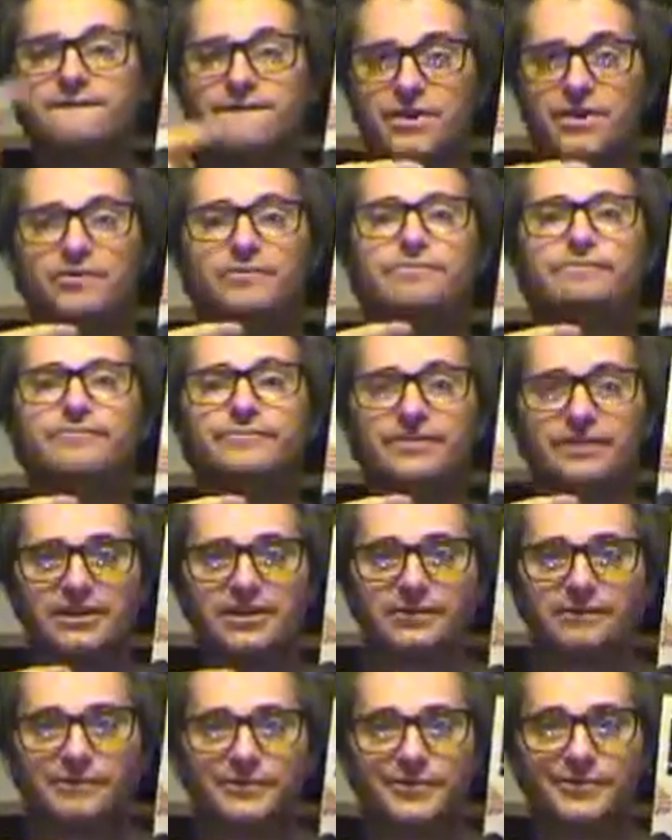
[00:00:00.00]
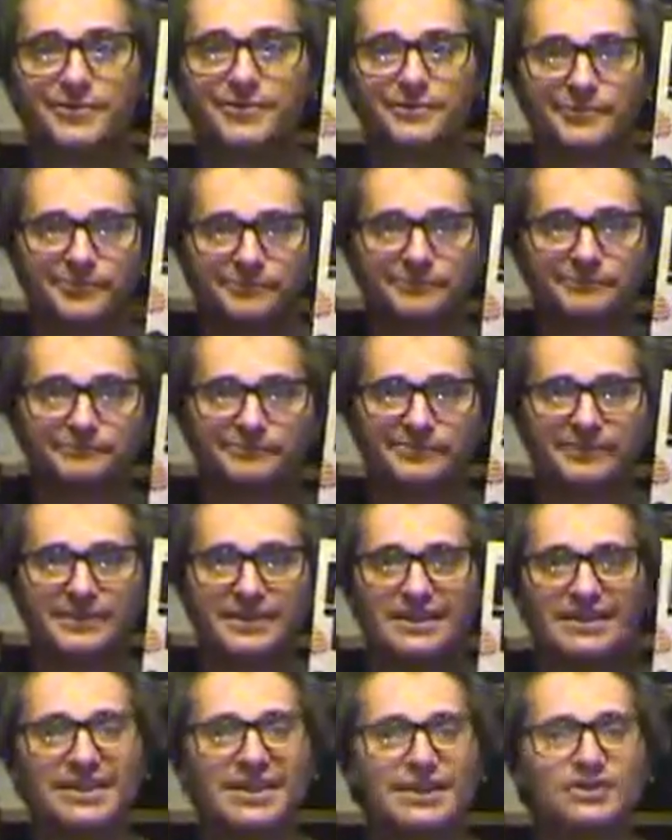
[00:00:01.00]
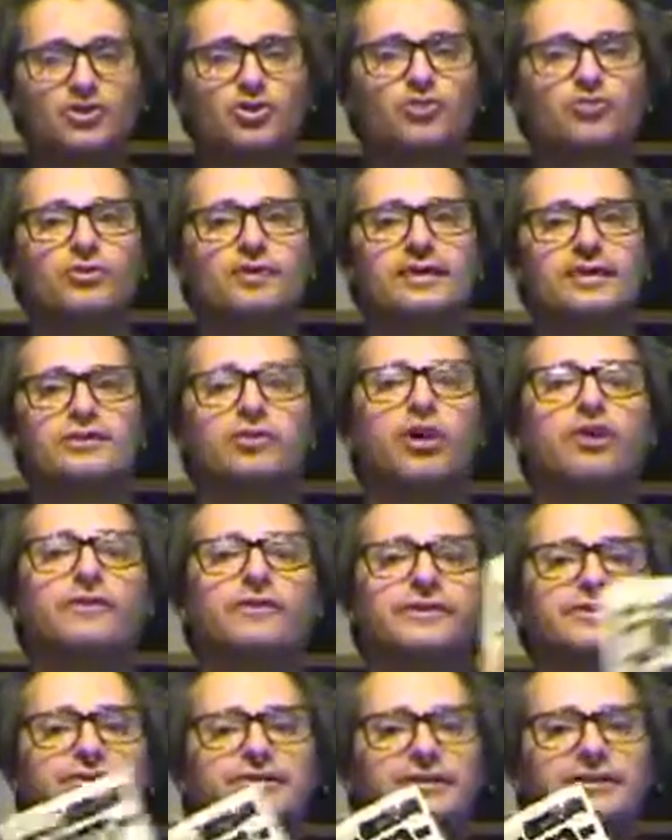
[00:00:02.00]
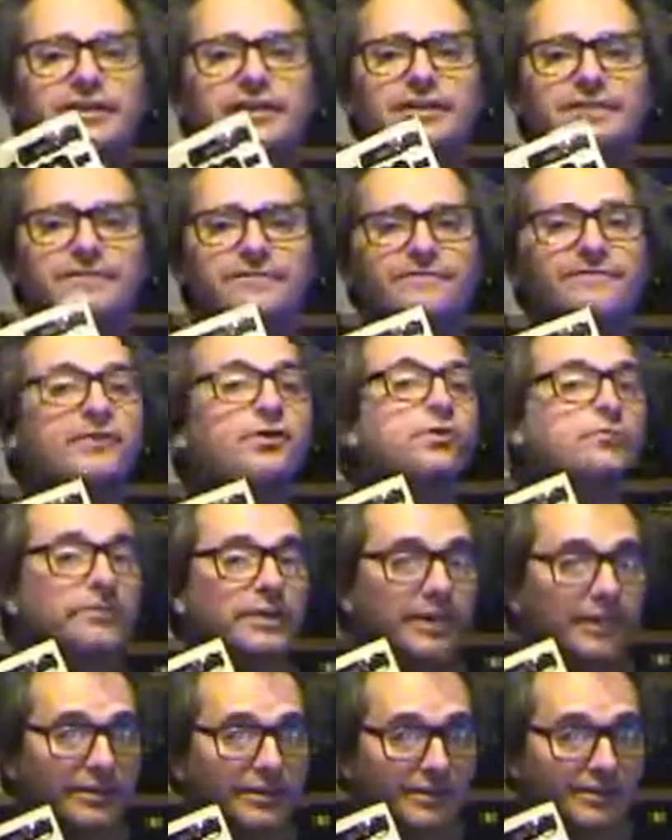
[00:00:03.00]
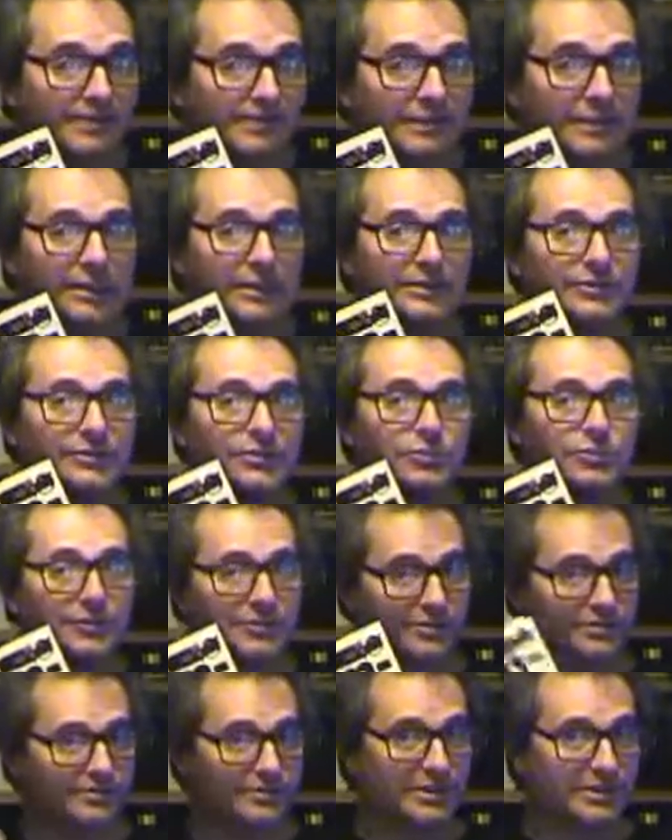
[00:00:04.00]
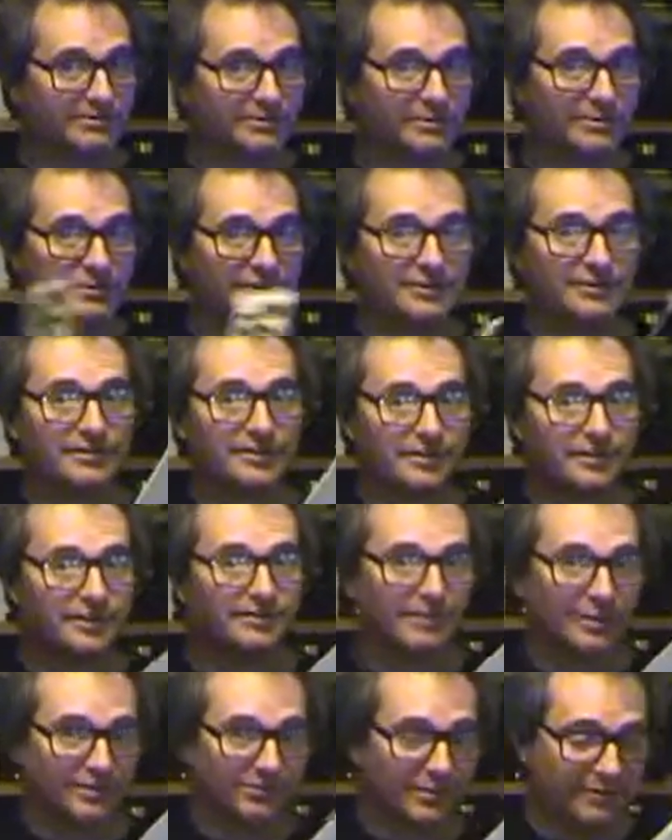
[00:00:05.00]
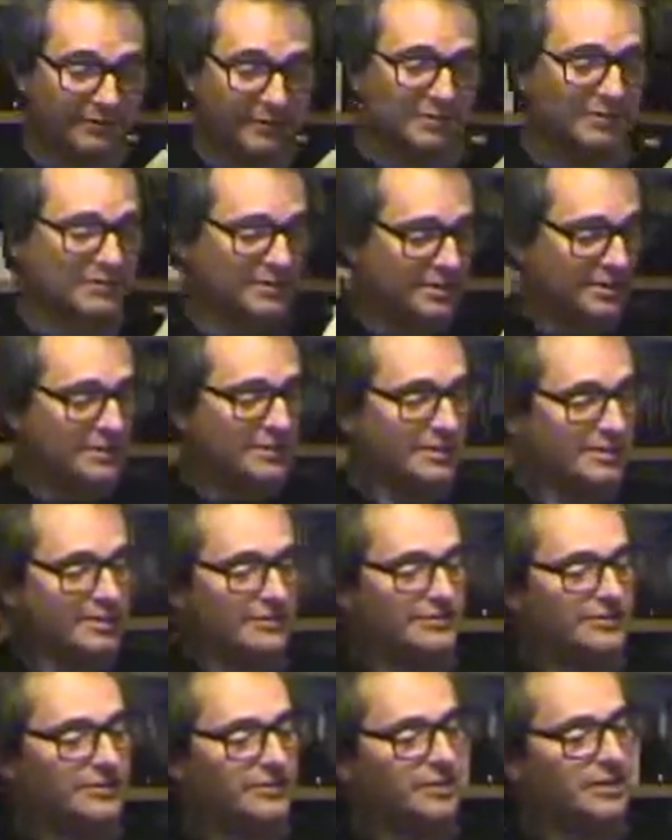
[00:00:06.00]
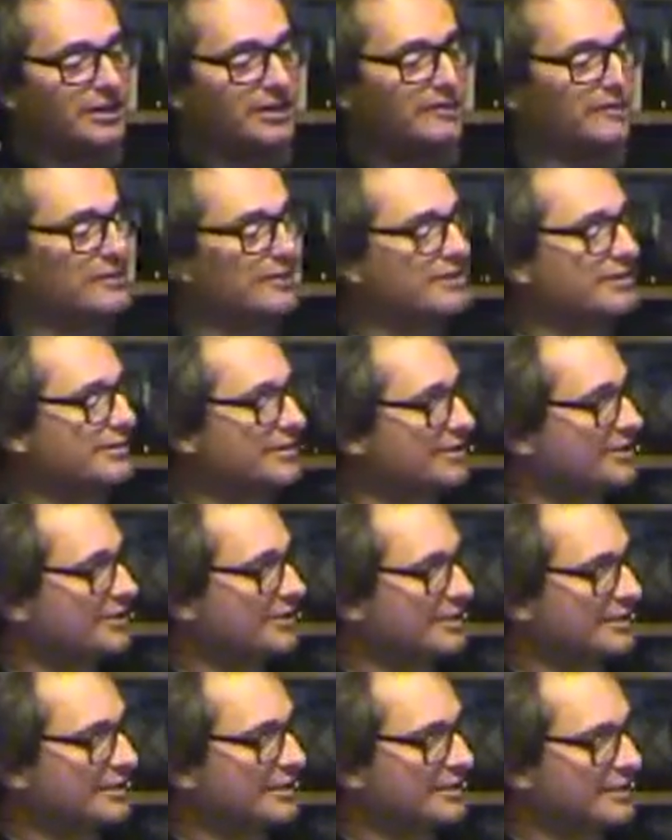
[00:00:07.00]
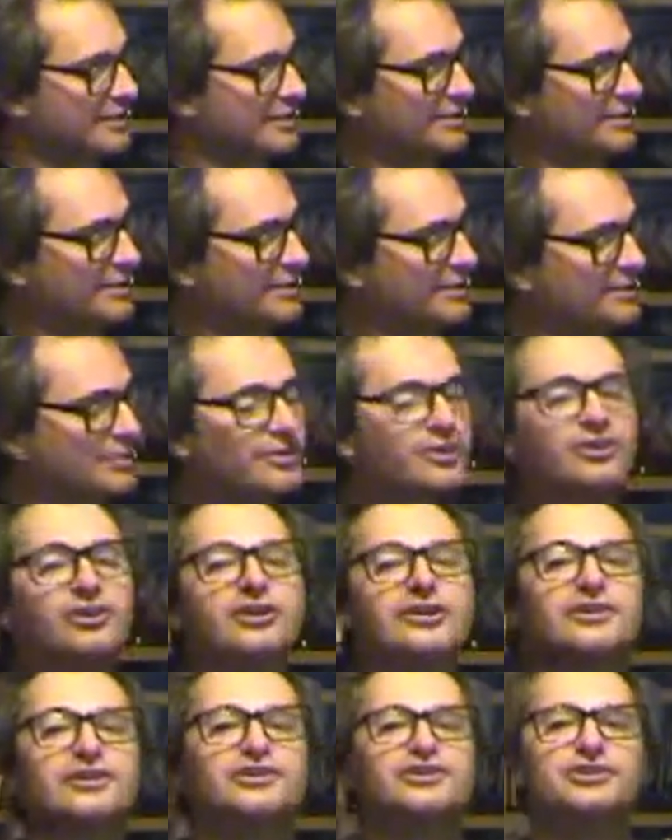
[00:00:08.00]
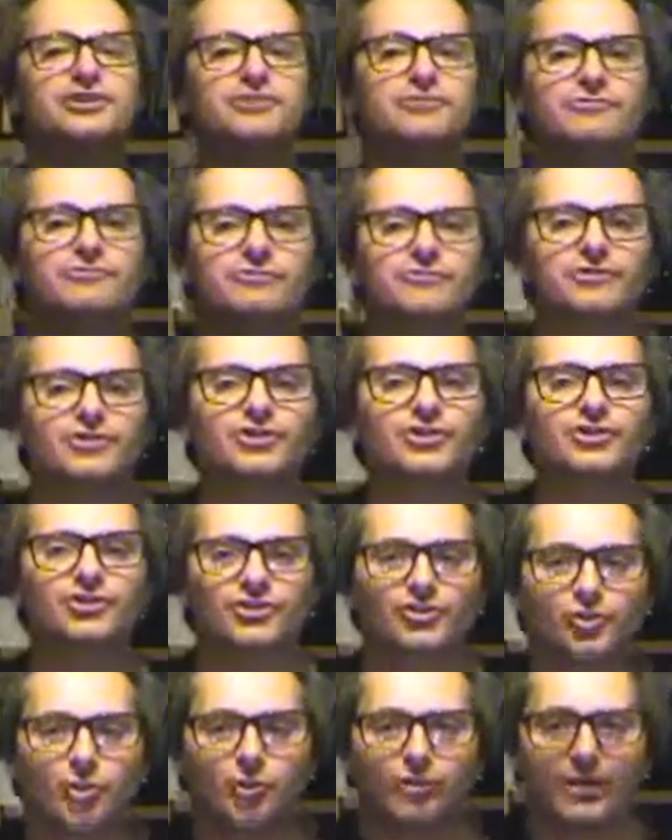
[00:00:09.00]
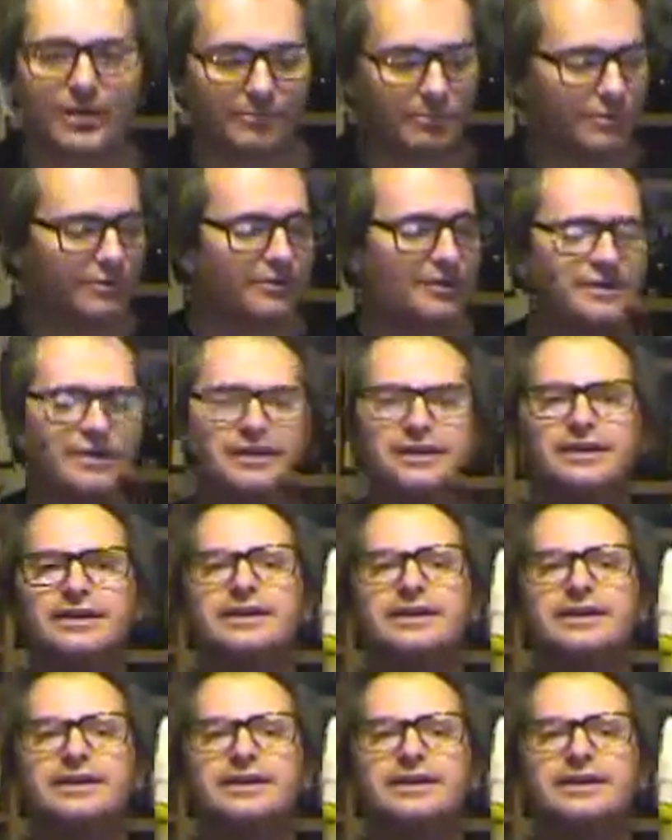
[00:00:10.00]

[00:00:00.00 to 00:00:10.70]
film tips. In case you're a really novice filmmaker and you wanted some tips at the time. However, if you dive into this thing here, it's kind of like a children's storybook,